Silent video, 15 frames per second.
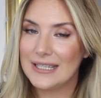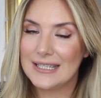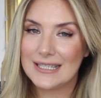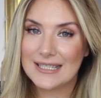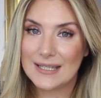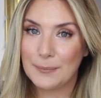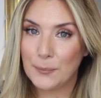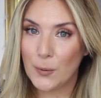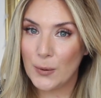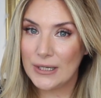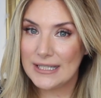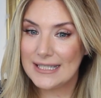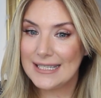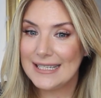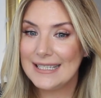
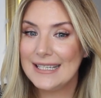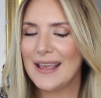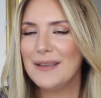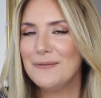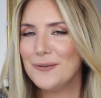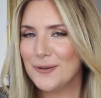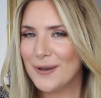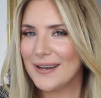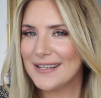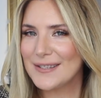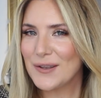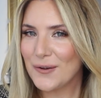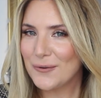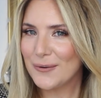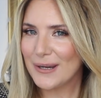disappointed. If you
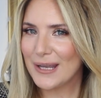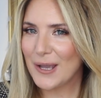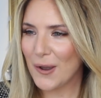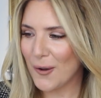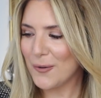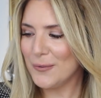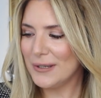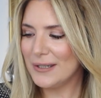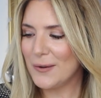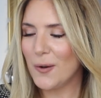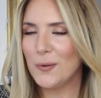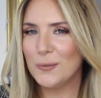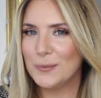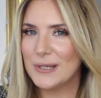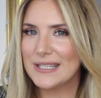guys already own an
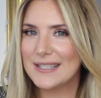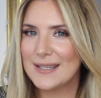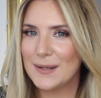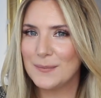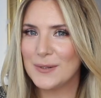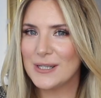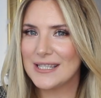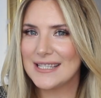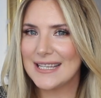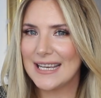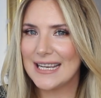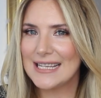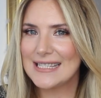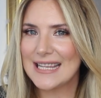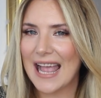Olaplex
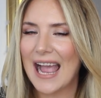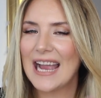#6,